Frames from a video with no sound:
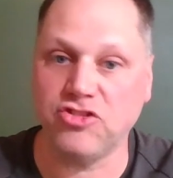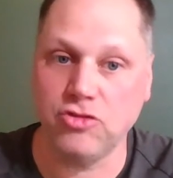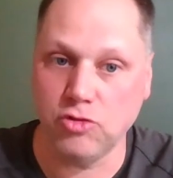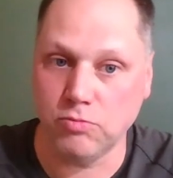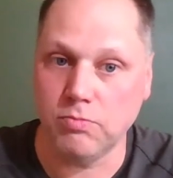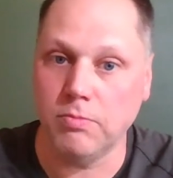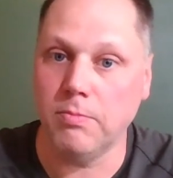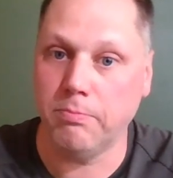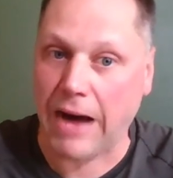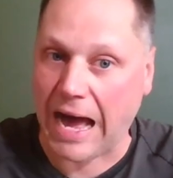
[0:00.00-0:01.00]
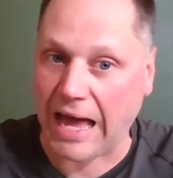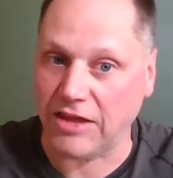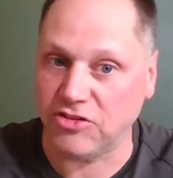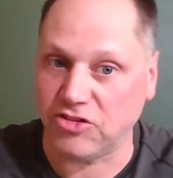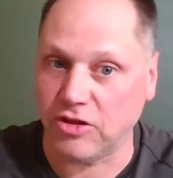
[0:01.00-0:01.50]
who
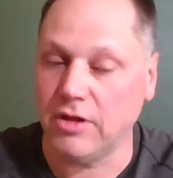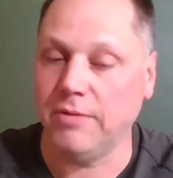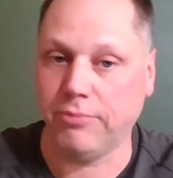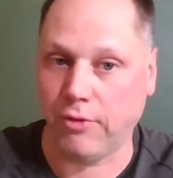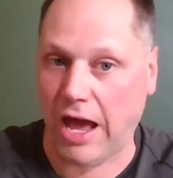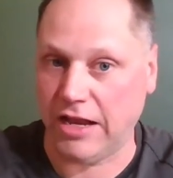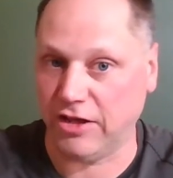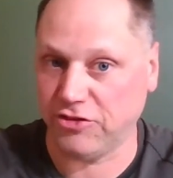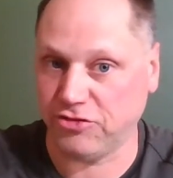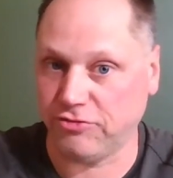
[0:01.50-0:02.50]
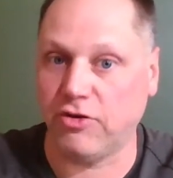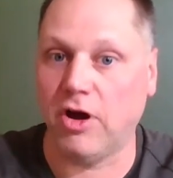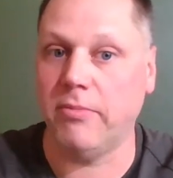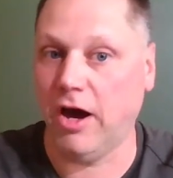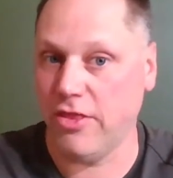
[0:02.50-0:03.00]
buys products from
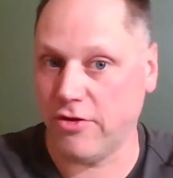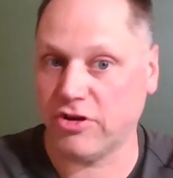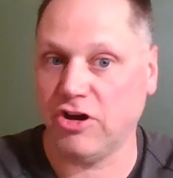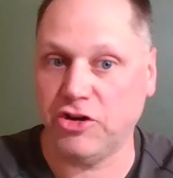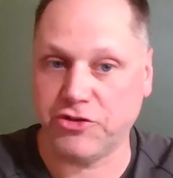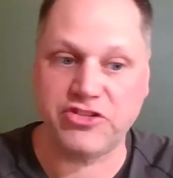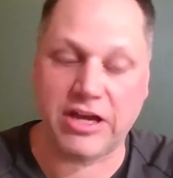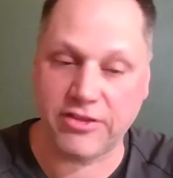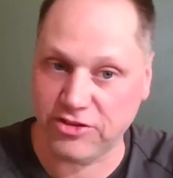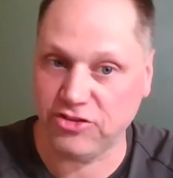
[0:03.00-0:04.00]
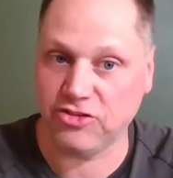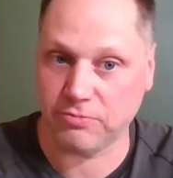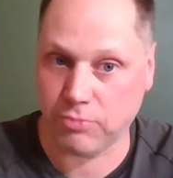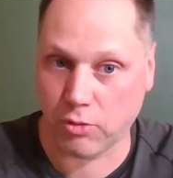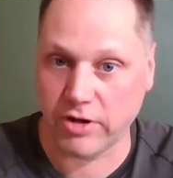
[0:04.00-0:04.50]
other countries. Now, this is
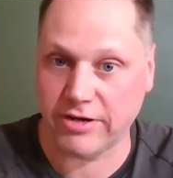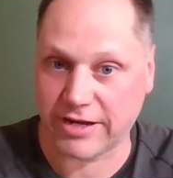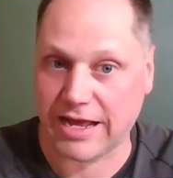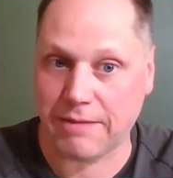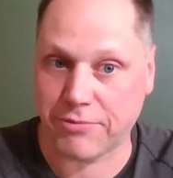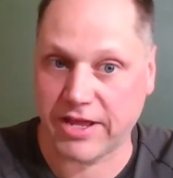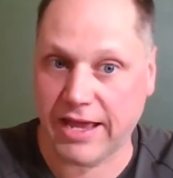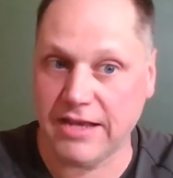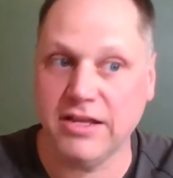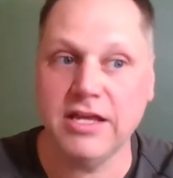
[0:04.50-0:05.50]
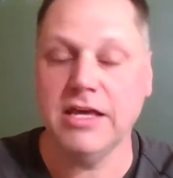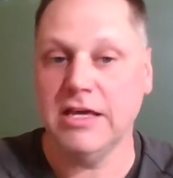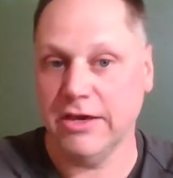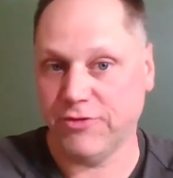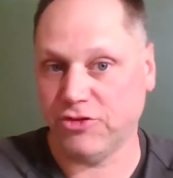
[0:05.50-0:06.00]
important to comprehend if
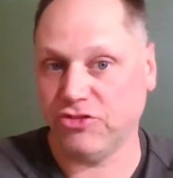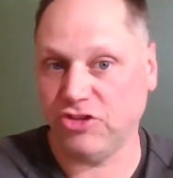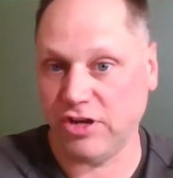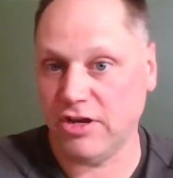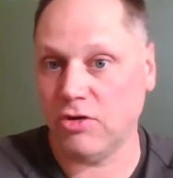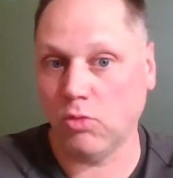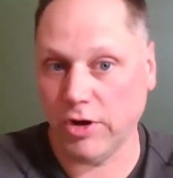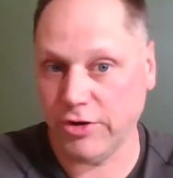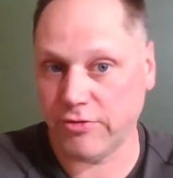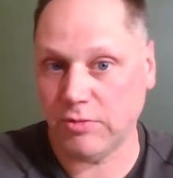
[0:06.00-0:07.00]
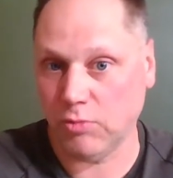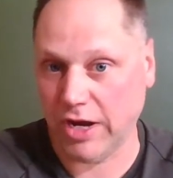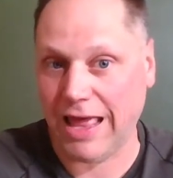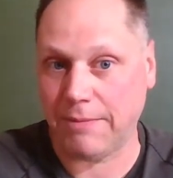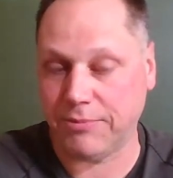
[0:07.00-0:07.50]
you're sitting here wondering what
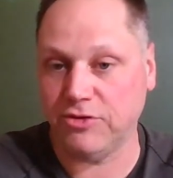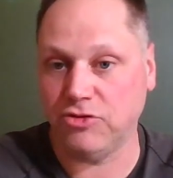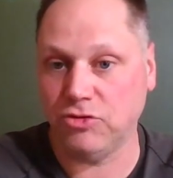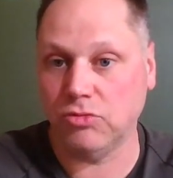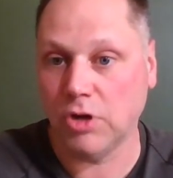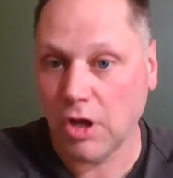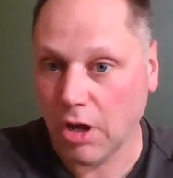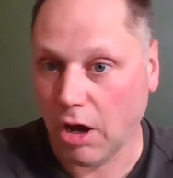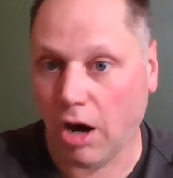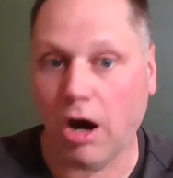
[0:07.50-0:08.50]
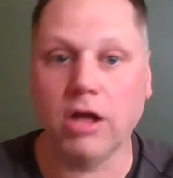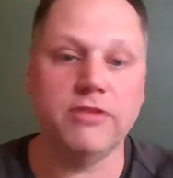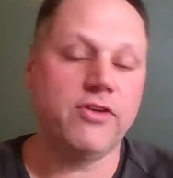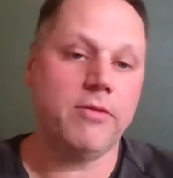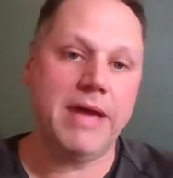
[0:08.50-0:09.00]
happened to all of our
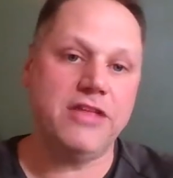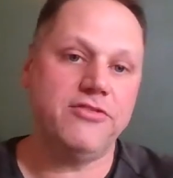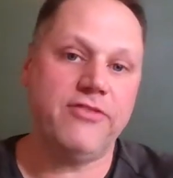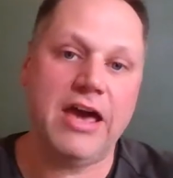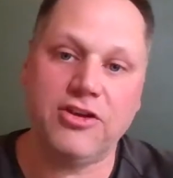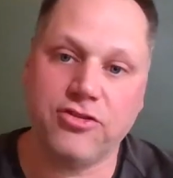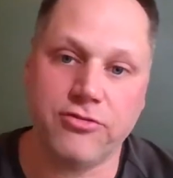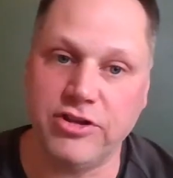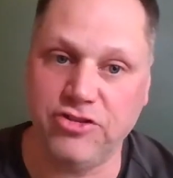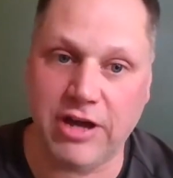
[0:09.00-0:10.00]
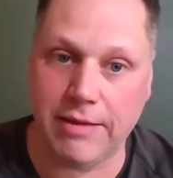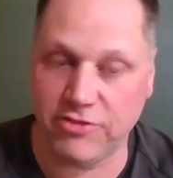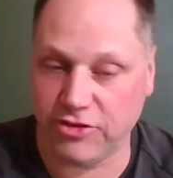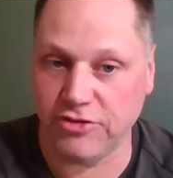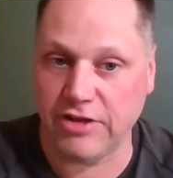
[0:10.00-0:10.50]
manufacturing jobs that the
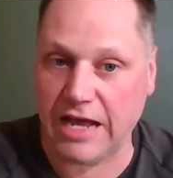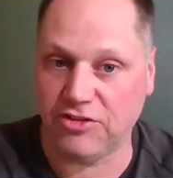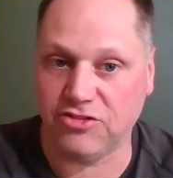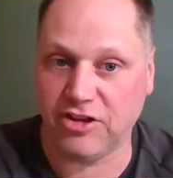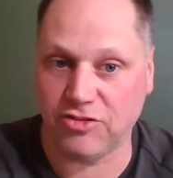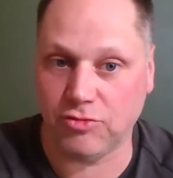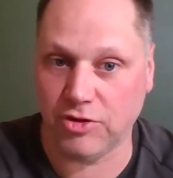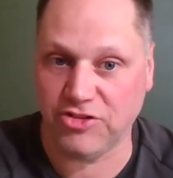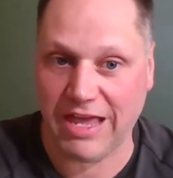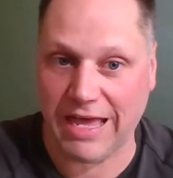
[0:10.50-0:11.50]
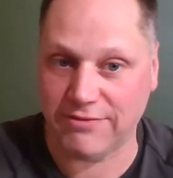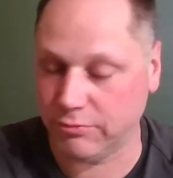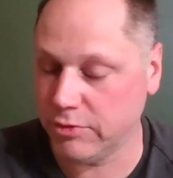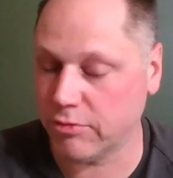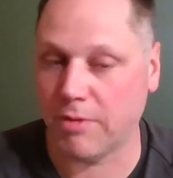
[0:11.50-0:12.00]
United States once have. And we
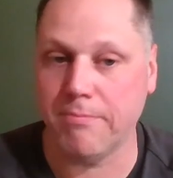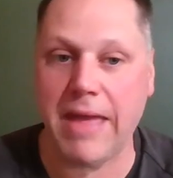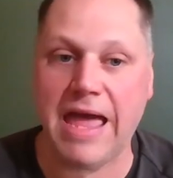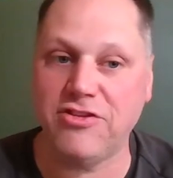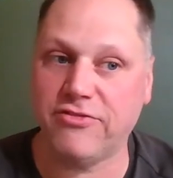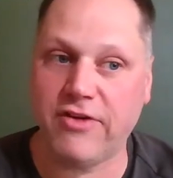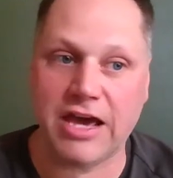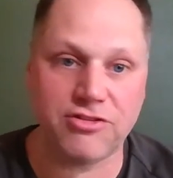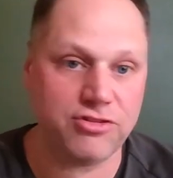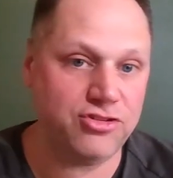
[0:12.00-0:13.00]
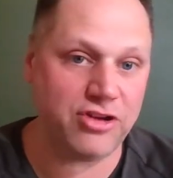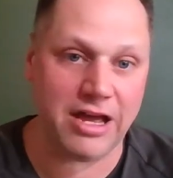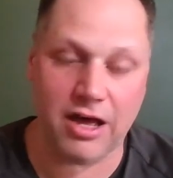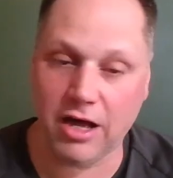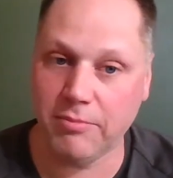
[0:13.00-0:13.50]
were a manufacturing
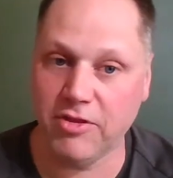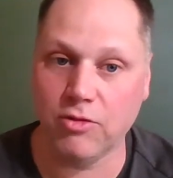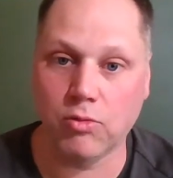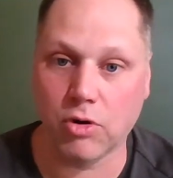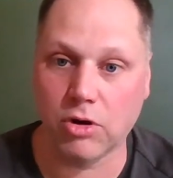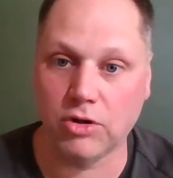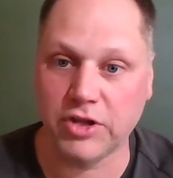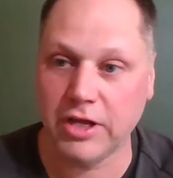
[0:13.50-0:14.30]
hub of the world